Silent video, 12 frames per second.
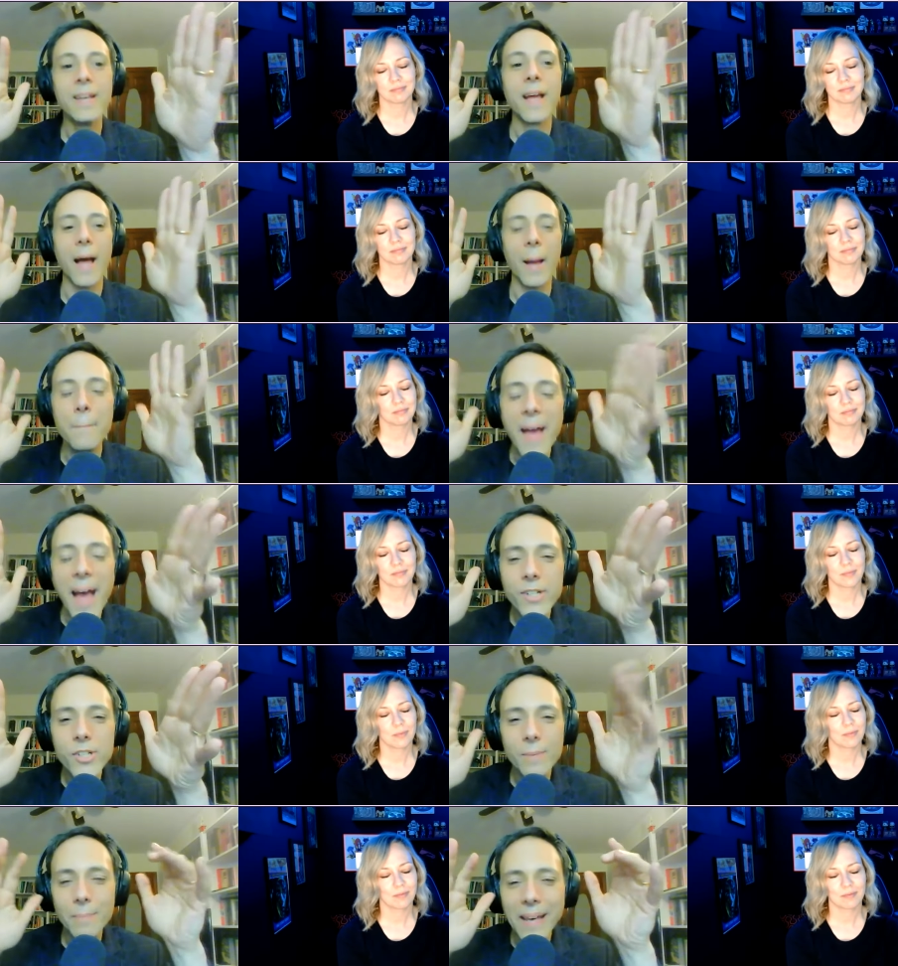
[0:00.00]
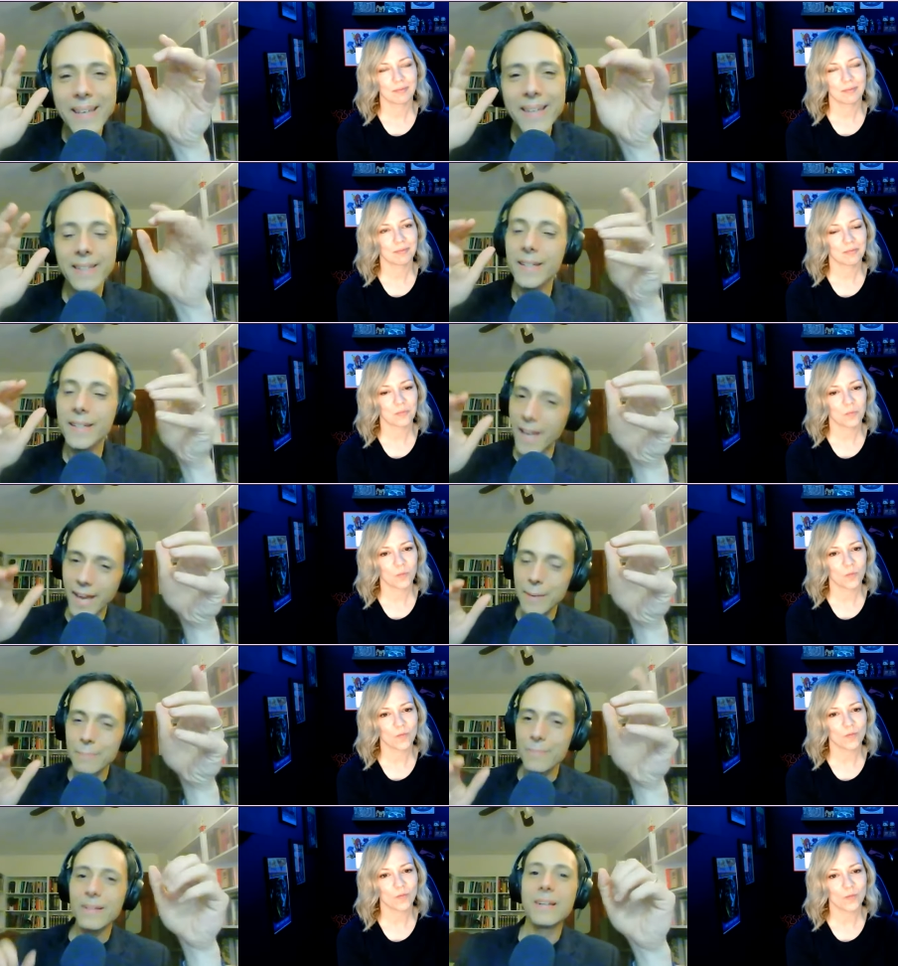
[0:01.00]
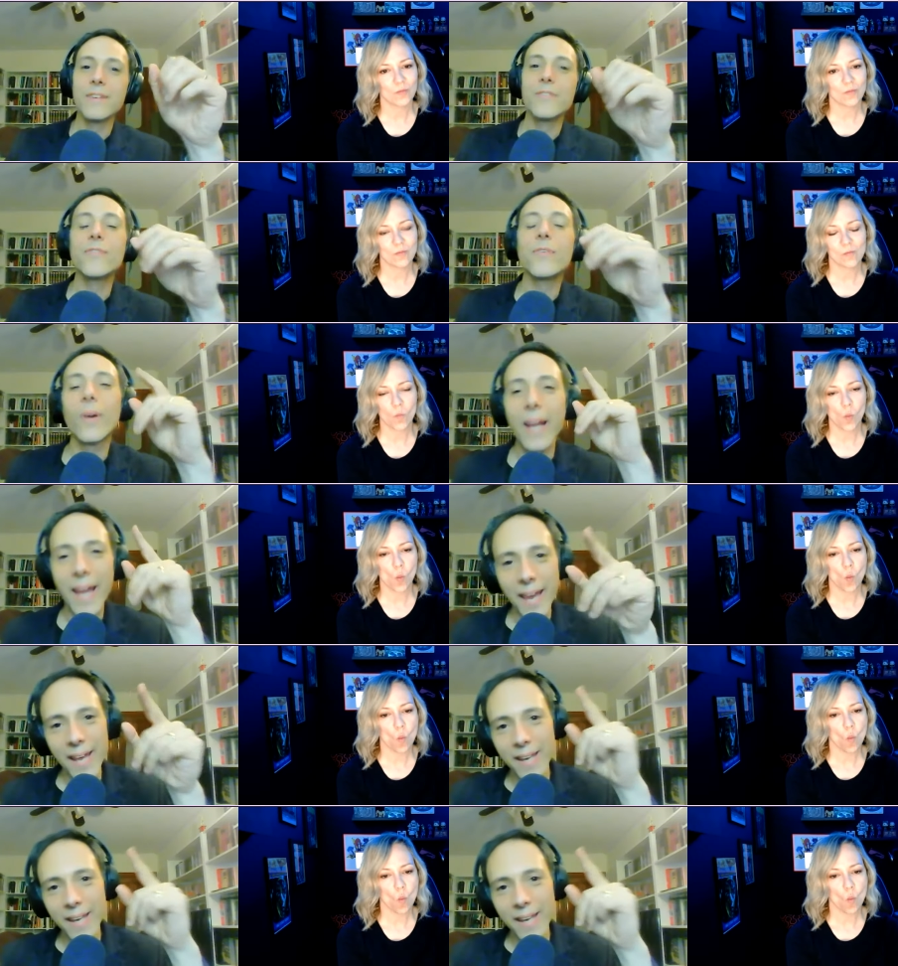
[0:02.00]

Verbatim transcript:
Speaker 1: Imagine making a game for eight